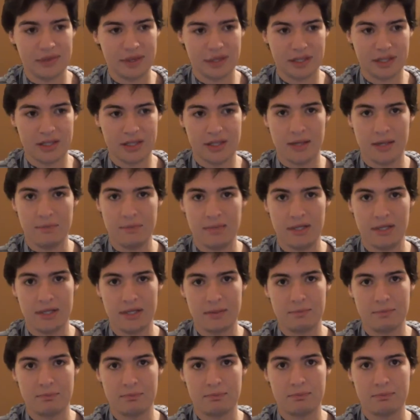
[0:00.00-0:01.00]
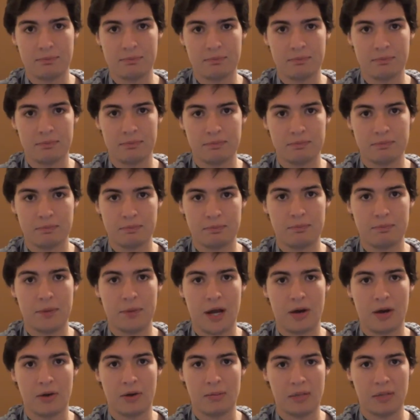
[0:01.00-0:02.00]
a big
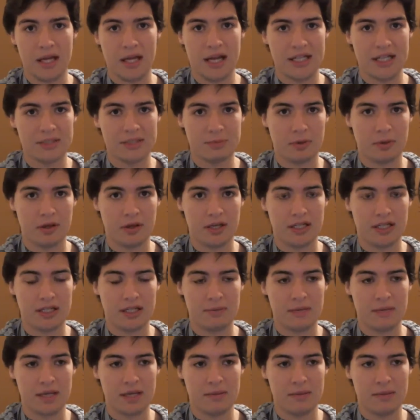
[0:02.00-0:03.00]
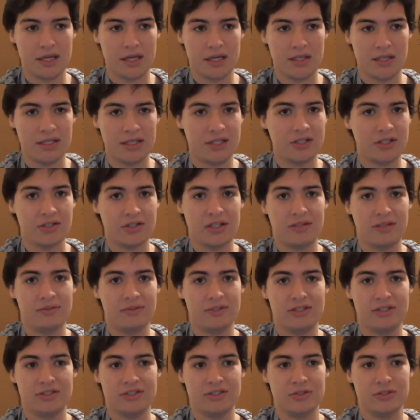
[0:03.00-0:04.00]
power blast, probably Kamehameha. He can even
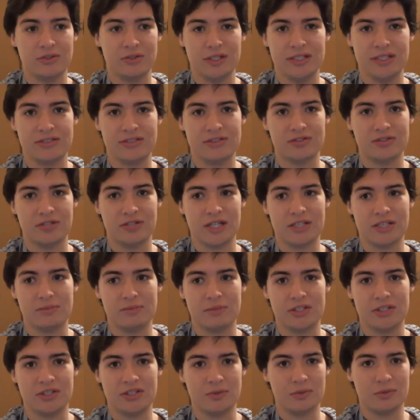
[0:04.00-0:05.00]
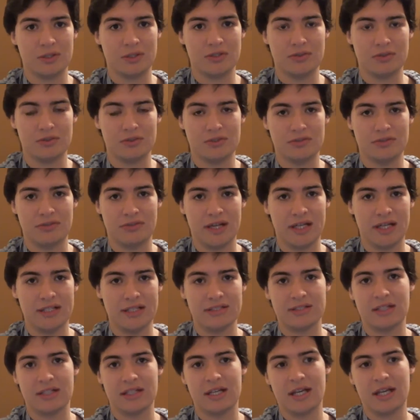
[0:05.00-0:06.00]
just do instant transmission one to his
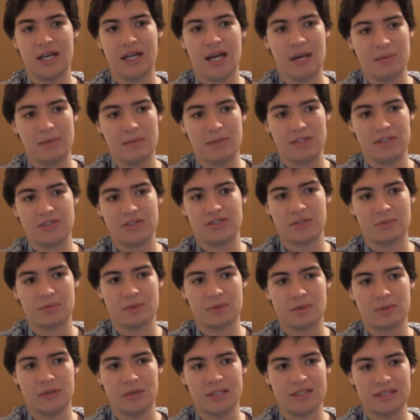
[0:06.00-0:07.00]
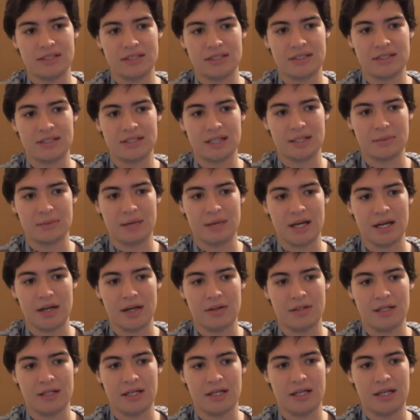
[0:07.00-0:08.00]
face. I mean, there's so many ways he can take him out.
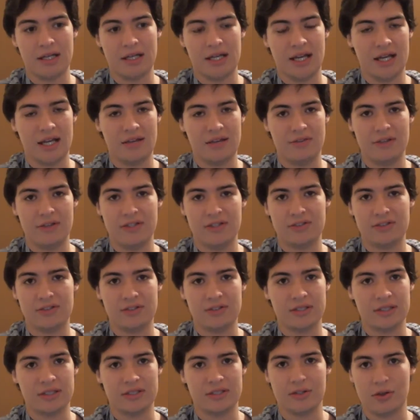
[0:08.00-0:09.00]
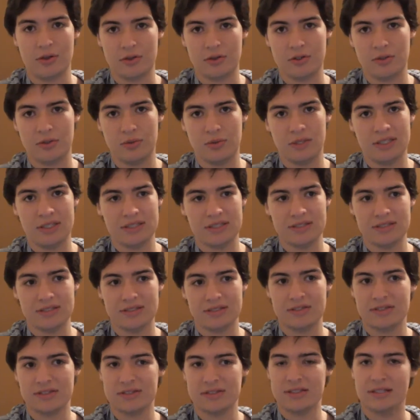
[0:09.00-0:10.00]
And eventually Goku wins because
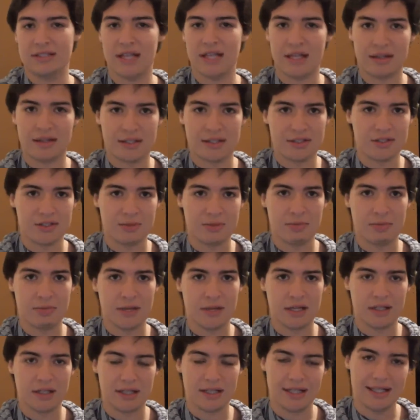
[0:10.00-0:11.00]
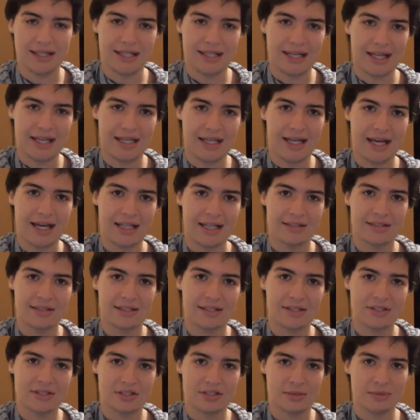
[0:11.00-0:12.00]
there's nothing Superman he cannot
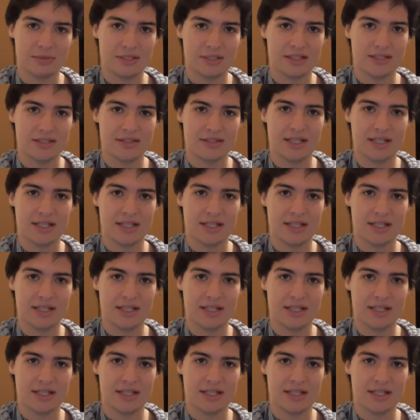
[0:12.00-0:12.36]
touch him because,